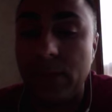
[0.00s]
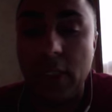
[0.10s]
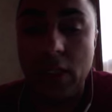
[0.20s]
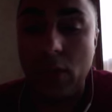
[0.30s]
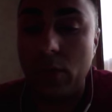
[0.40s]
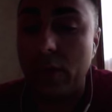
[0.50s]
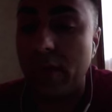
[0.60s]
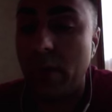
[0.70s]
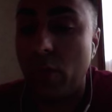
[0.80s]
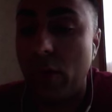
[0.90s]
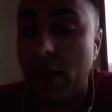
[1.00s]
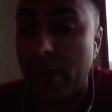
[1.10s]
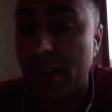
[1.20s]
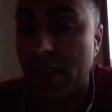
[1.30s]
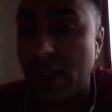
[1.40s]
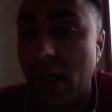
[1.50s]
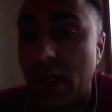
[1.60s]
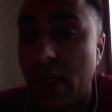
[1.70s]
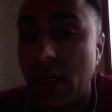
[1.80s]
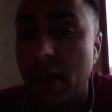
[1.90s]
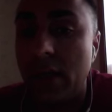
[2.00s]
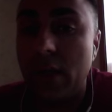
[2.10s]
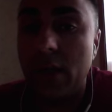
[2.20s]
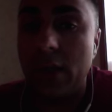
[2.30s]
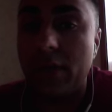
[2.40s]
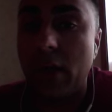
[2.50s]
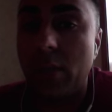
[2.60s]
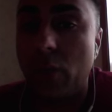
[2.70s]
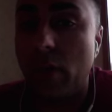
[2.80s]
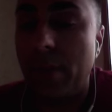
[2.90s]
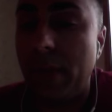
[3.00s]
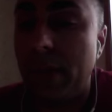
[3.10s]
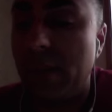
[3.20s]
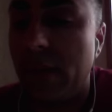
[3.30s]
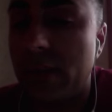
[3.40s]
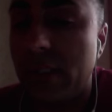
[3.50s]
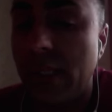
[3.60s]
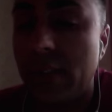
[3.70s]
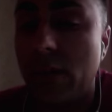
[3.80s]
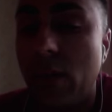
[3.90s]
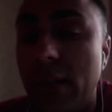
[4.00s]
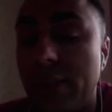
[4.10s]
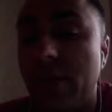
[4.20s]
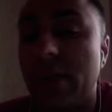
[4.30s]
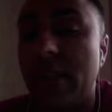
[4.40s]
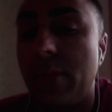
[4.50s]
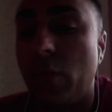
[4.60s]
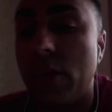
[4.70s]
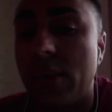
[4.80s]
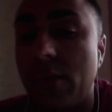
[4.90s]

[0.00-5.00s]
you've got a board in Mississauga, you've got a board maybe in Milton. So all these real estate boards are